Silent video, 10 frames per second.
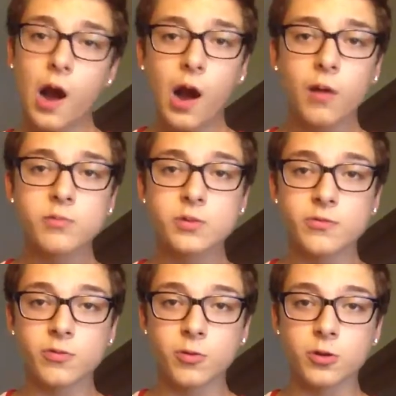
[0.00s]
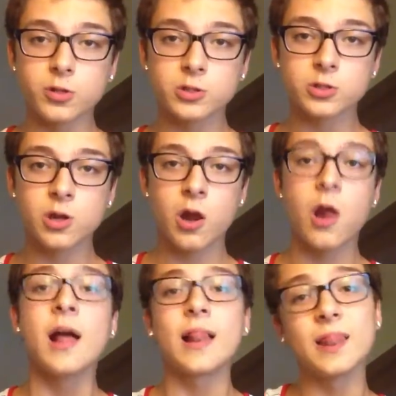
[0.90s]
Omnivores.
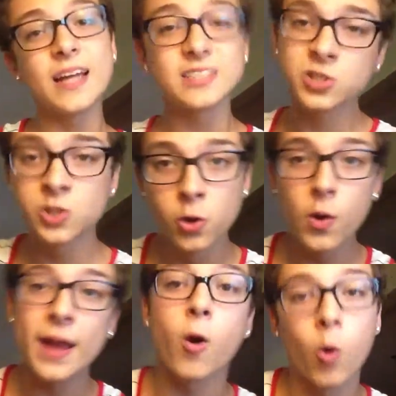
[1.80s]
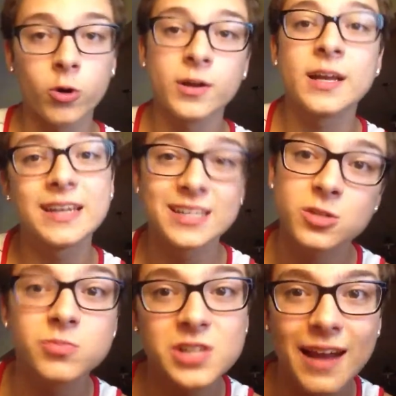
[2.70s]
Let's do an
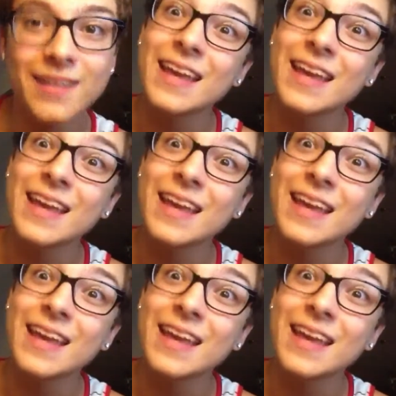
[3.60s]
organism check.